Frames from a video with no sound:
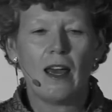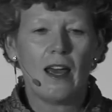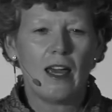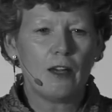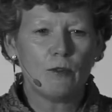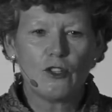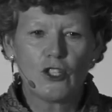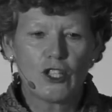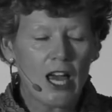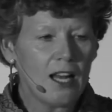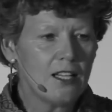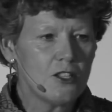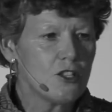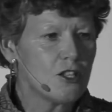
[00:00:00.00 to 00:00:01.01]
It would
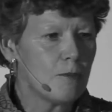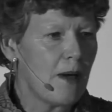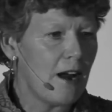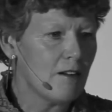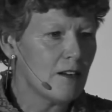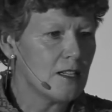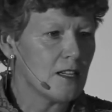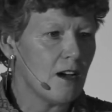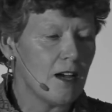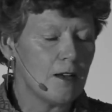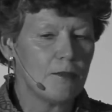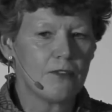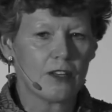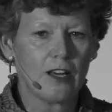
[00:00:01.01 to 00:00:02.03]
challenge the
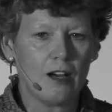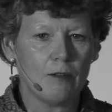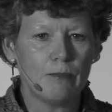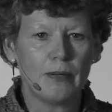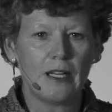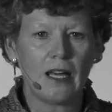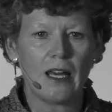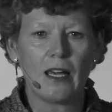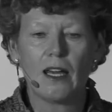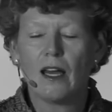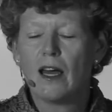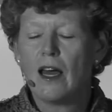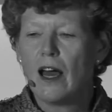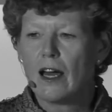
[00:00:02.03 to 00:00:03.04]
paradigm of the company
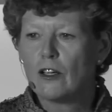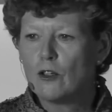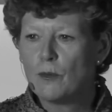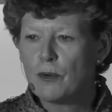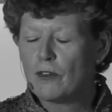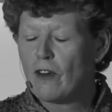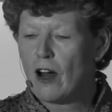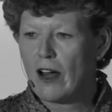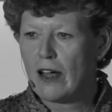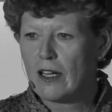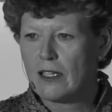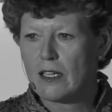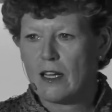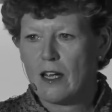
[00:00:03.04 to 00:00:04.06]
and could
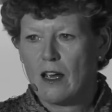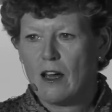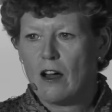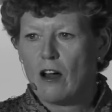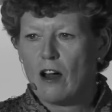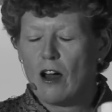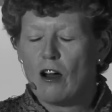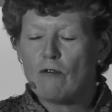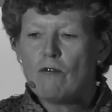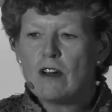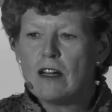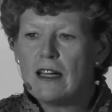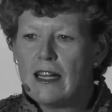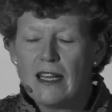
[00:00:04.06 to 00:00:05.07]
provide a
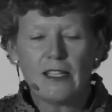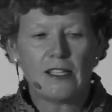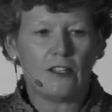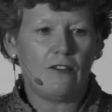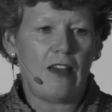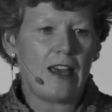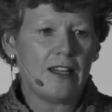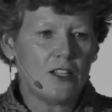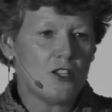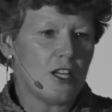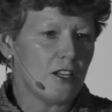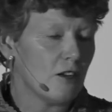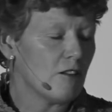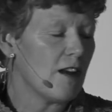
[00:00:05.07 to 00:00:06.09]
release of
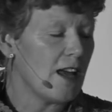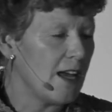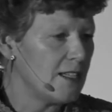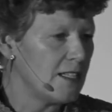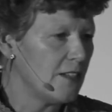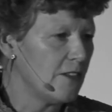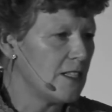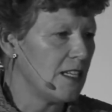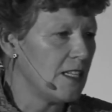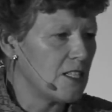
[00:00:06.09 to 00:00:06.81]
energy and creativity.